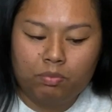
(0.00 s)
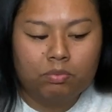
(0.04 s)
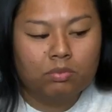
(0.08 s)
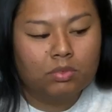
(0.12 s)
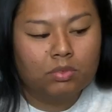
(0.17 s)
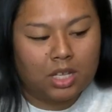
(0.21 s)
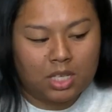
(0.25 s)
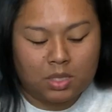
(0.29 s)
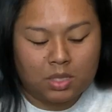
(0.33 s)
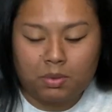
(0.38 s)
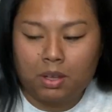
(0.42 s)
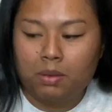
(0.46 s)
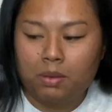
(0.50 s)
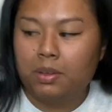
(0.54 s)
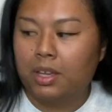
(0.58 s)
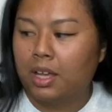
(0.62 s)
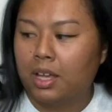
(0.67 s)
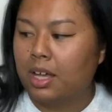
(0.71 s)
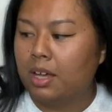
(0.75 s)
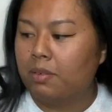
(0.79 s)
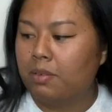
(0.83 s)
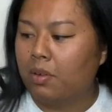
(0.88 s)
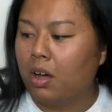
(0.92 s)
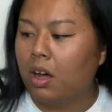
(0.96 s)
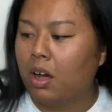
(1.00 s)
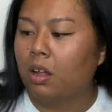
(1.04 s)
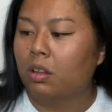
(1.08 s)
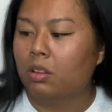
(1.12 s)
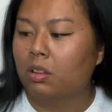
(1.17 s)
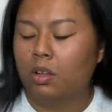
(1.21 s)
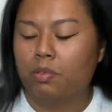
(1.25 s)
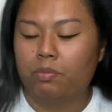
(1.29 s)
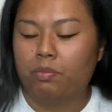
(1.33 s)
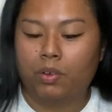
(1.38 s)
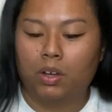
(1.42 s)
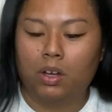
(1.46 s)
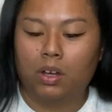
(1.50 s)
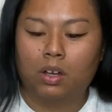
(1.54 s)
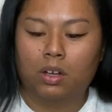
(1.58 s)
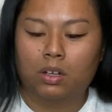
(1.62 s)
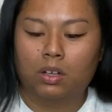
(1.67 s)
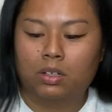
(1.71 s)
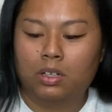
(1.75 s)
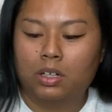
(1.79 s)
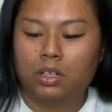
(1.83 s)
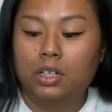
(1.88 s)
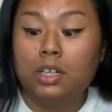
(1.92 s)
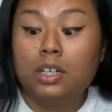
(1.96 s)
that's why we have all of our
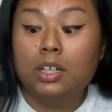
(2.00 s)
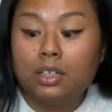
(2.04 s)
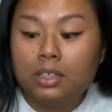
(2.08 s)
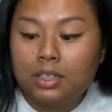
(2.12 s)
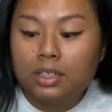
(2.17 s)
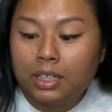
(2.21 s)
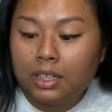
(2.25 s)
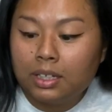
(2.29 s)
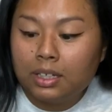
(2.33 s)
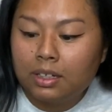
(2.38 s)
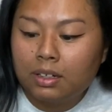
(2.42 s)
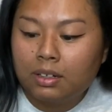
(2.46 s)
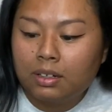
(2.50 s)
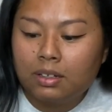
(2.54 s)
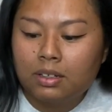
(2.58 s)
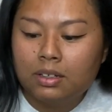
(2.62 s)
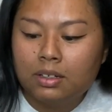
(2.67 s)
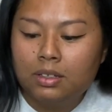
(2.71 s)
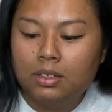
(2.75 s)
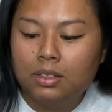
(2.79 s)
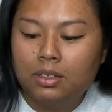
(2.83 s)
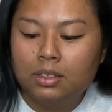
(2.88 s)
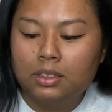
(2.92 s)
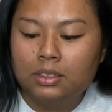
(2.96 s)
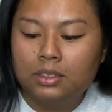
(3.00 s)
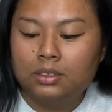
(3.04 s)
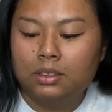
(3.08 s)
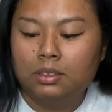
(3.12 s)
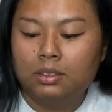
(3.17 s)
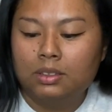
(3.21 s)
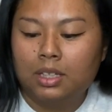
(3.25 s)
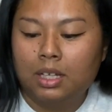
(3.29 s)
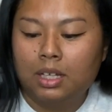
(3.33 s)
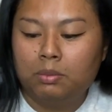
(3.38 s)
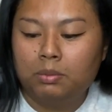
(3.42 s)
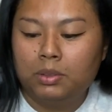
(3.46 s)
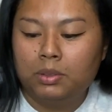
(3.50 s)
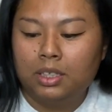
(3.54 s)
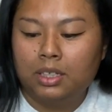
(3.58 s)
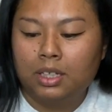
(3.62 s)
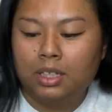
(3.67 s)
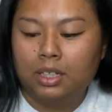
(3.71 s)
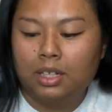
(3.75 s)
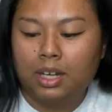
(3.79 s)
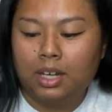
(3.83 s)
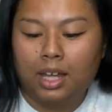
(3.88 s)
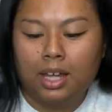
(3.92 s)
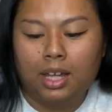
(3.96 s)
krung here, so that we
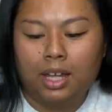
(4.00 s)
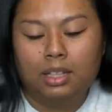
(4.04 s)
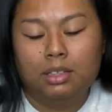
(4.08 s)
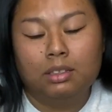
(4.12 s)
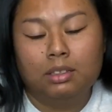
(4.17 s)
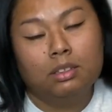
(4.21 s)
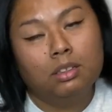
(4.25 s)
can add